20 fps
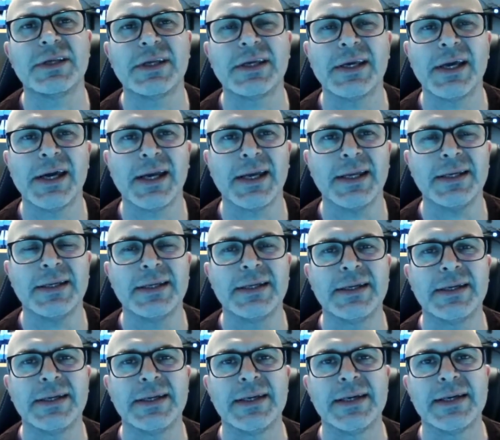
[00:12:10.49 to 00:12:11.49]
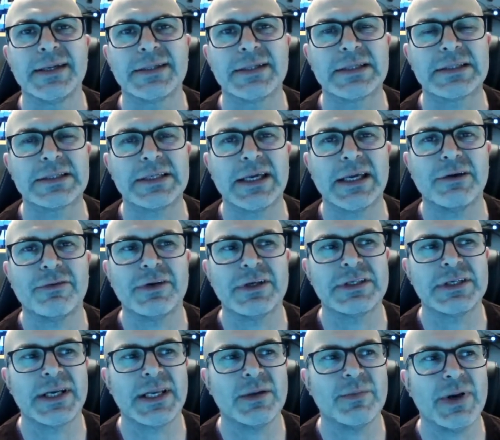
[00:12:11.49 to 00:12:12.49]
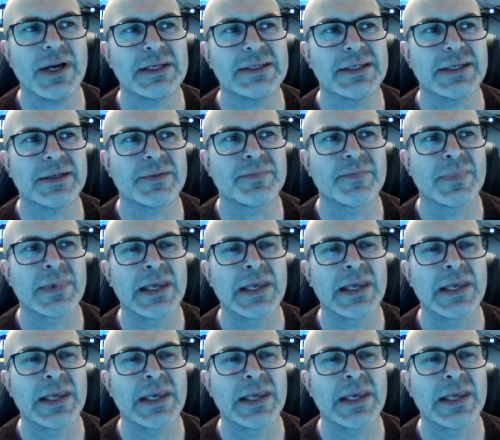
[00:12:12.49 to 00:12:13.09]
again to see if it's any better.